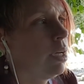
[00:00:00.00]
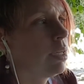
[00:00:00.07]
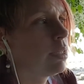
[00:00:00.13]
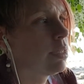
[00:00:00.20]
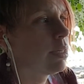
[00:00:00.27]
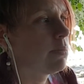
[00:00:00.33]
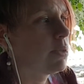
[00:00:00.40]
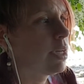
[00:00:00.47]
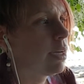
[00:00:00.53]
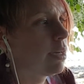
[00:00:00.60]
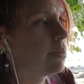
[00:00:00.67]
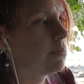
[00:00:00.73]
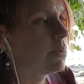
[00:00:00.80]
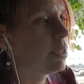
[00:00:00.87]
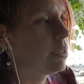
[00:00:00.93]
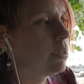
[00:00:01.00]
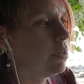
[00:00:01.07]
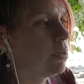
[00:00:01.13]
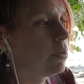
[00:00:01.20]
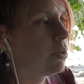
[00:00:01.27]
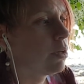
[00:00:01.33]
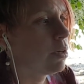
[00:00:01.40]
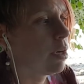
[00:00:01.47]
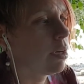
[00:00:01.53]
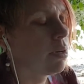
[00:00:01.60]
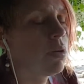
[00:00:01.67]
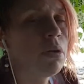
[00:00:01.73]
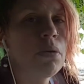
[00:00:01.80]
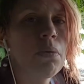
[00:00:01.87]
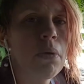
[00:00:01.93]
Sometimes you're not
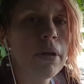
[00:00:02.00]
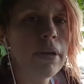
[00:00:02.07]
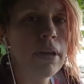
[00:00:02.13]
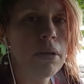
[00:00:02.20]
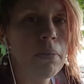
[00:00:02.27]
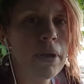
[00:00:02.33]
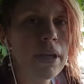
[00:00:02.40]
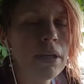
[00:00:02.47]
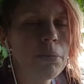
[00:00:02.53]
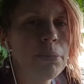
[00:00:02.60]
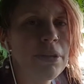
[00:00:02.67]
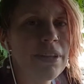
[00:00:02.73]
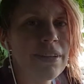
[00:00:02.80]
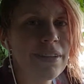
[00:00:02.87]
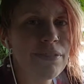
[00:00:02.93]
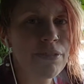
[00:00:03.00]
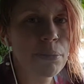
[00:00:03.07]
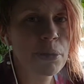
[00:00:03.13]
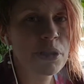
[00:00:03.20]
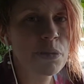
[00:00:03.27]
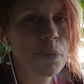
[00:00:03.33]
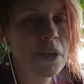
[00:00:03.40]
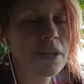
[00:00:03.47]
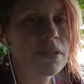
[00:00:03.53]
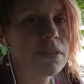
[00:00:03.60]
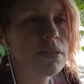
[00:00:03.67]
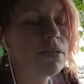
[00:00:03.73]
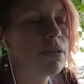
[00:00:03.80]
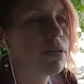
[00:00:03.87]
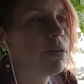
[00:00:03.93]
walking away completely from a
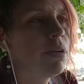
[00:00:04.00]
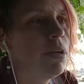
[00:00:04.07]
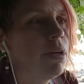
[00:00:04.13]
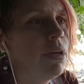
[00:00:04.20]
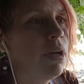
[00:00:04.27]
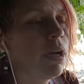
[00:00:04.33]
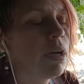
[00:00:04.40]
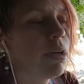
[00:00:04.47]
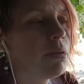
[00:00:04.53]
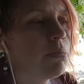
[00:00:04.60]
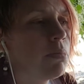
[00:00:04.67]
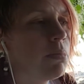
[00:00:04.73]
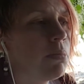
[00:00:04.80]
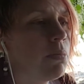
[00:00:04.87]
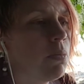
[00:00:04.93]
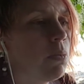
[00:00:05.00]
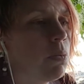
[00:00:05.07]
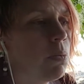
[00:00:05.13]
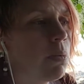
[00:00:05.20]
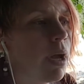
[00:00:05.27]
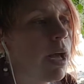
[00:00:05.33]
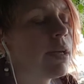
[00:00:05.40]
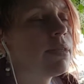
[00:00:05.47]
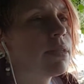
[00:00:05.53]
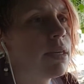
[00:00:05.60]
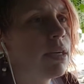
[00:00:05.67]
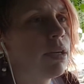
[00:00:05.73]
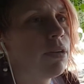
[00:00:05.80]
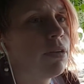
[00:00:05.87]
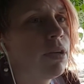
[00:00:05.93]
space. You're
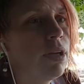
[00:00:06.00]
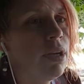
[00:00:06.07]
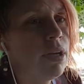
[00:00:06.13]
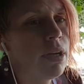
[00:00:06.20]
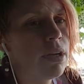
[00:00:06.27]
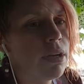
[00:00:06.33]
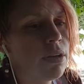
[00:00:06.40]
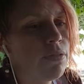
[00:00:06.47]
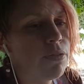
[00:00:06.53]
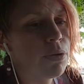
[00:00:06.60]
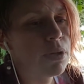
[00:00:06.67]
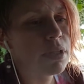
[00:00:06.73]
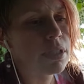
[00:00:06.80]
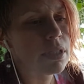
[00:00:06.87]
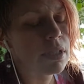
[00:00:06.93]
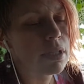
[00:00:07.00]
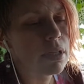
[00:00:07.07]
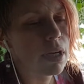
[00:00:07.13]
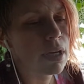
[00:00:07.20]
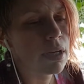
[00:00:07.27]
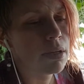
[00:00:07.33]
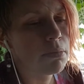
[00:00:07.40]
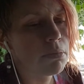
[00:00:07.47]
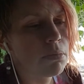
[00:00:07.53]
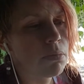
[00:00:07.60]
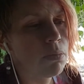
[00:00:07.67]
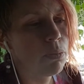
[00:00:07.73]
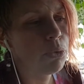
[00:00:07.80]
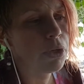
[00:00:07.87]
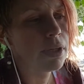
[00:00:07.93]
asking if you can
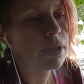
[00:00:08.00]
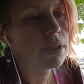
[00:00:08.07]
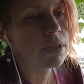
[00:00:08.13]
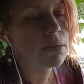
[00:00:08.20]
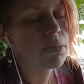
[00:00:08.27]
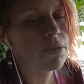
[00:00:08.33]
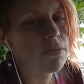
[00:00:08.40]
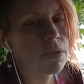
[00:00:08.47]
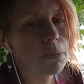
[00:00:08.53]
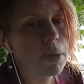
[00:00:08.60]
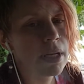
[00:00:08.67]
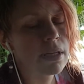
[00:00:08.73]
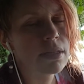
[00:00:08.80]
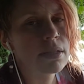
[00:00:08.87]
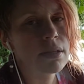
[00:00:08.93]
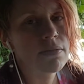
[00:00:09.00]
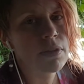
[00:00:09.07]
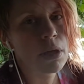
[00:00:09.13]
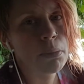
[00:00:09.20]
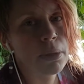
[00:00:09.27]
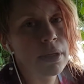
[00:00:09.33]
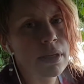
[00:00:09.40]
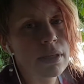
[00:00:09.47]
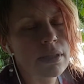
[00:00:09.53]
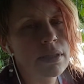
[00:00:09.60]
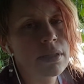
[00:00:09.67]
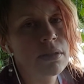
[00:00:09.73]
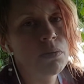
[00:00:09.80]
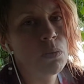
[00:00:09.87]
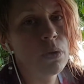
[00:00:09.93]
bring some of the medicine of that place
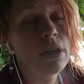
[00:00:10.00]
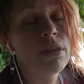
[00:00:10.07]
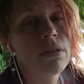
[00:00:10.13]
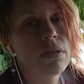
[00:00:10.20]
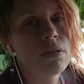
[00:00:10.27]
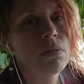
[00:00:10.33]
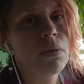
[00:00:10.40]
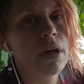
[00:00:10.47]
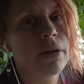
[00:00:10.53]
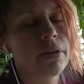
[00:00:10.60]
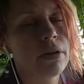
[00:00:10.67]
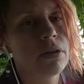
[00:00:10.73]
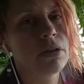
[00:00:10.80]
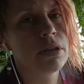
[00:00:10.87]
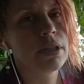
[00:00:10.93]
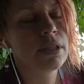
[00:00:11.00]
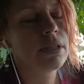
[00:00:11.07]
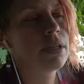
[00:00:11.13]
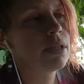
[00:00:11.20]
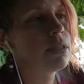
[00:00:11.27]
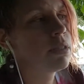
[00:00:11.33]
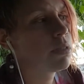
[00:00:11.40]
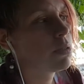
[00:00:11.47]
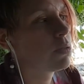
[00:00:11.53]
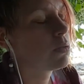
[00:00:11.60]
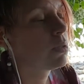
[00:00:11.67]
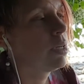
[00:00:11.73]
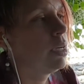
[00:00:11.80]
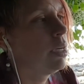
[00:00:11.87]
with you while you're gone. And so,